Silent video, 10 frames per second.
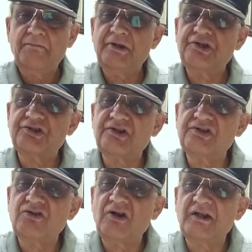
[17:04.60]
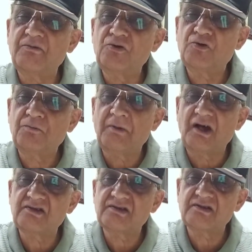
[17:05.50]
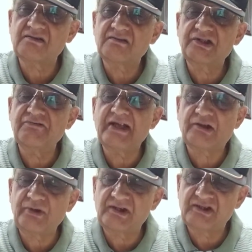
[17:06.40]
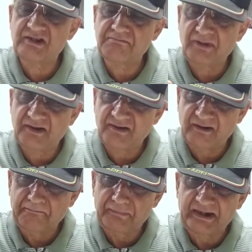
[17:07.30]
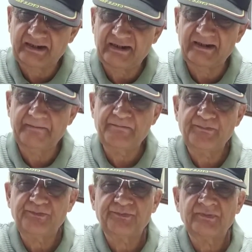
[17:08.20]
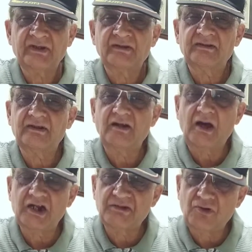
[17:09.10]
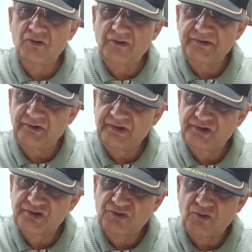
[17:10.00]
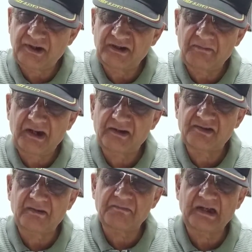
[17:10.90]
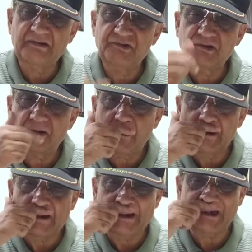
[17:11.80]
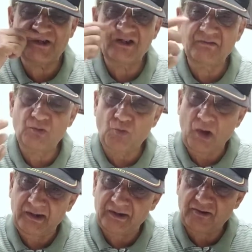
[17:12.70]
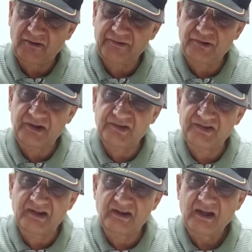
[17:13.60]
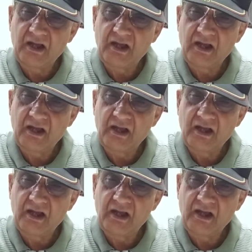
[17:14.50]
Patient is not able to evacuate his bladder completely. A large amount of urine is stored in the bladder. Sometimes the chronic retention, even 1 liter of urine is there.